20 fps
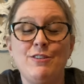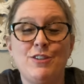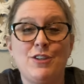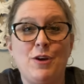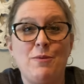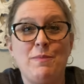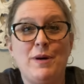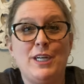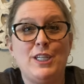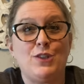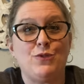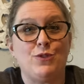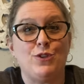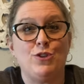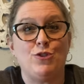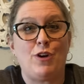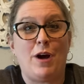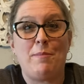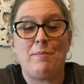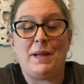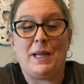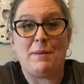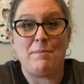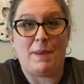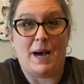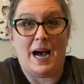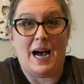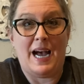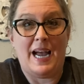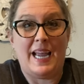so much for dropping
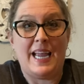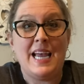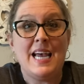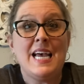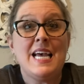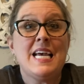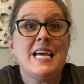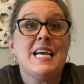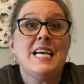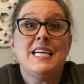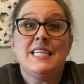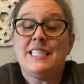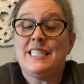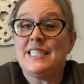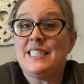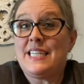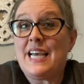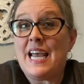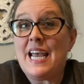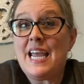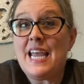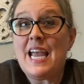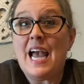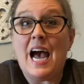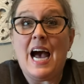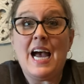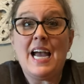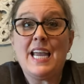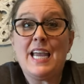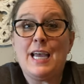by. Today
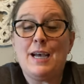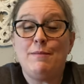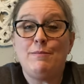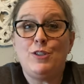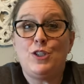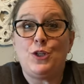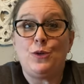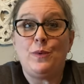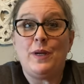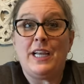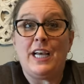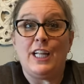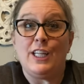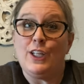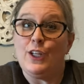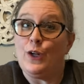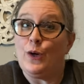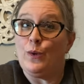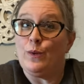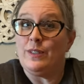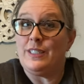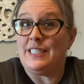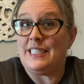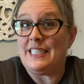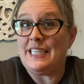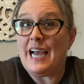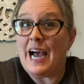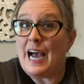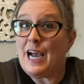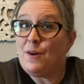I am doing a little
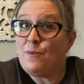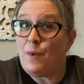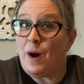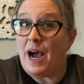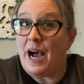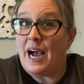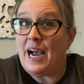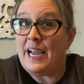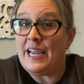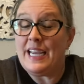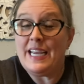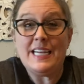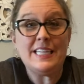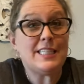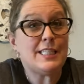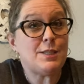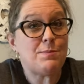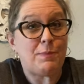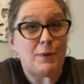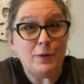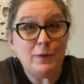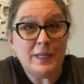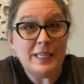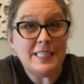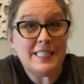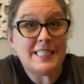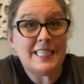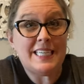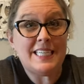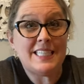DIY. It's spooky
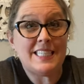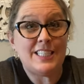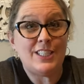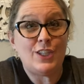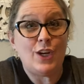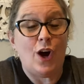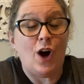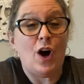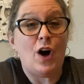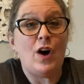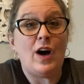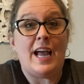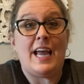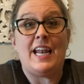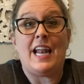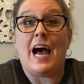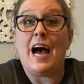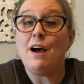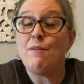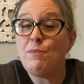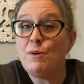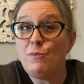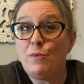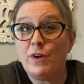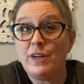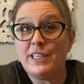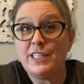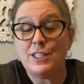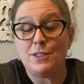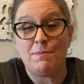season, y'all, and I've been
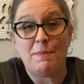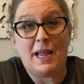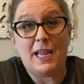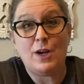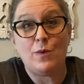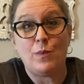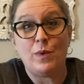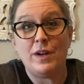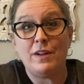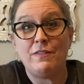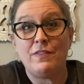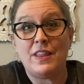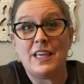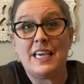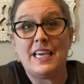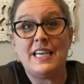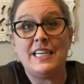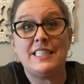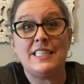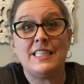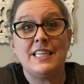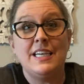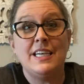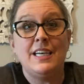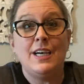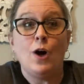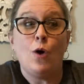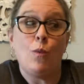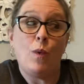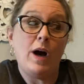wanting to make one of these
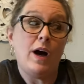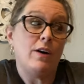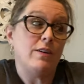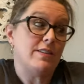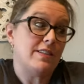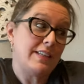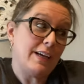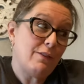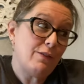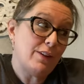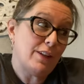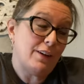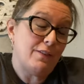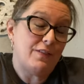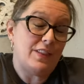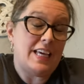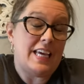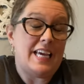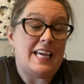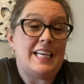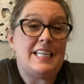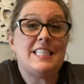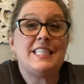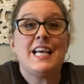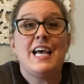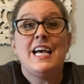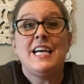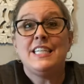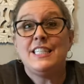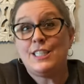well, several of these
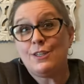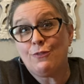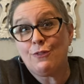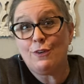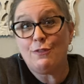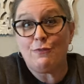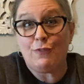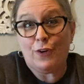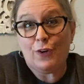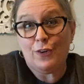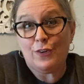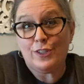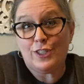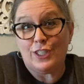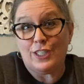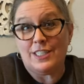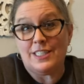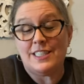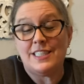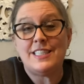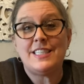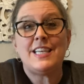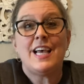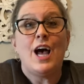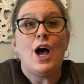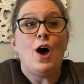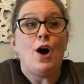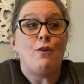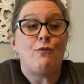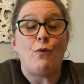different versions
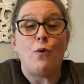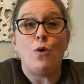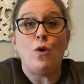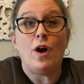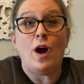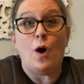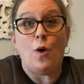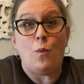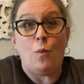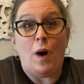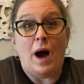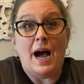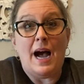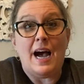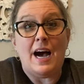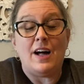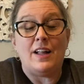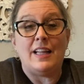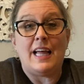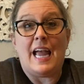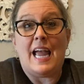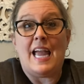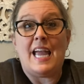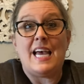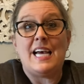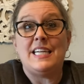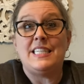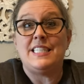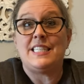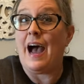for a while
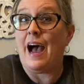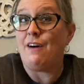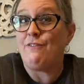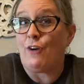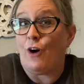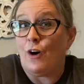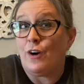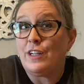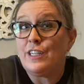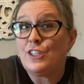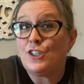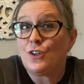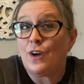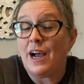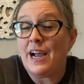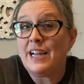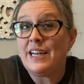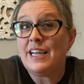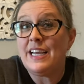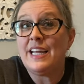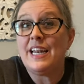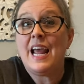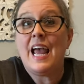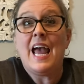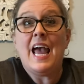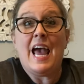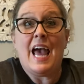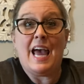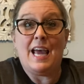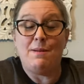and I've already tried it
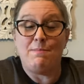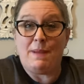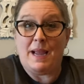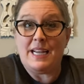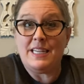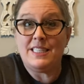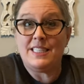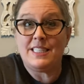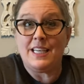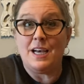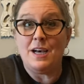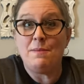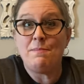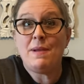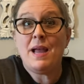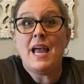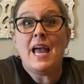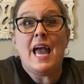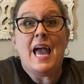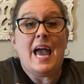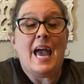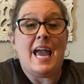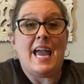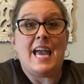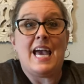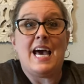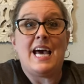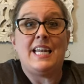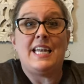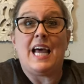and made some
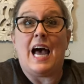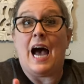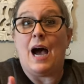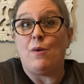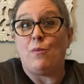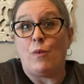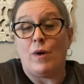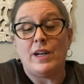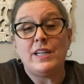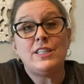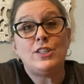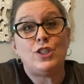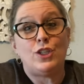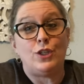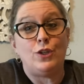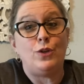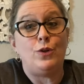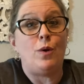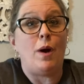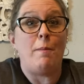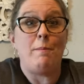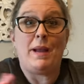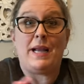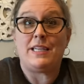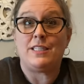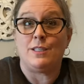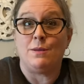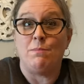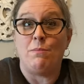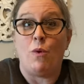and I wanted to make
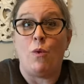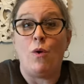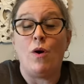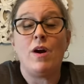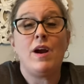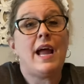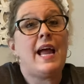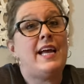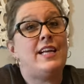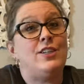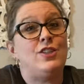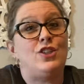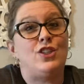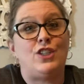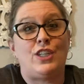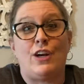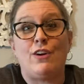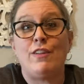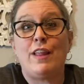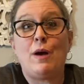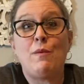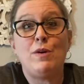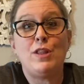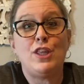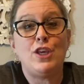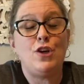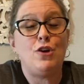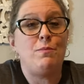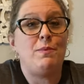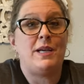some more and share that with
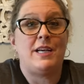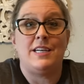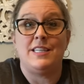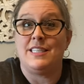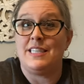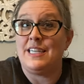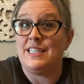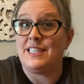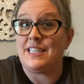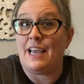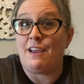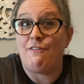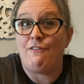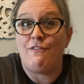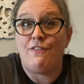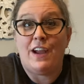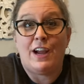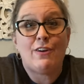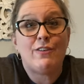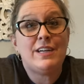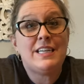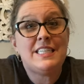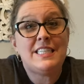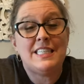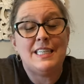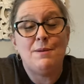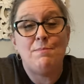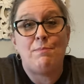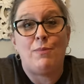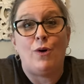you because it's a very
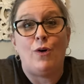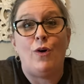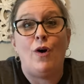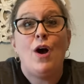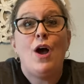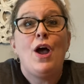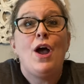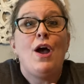simple,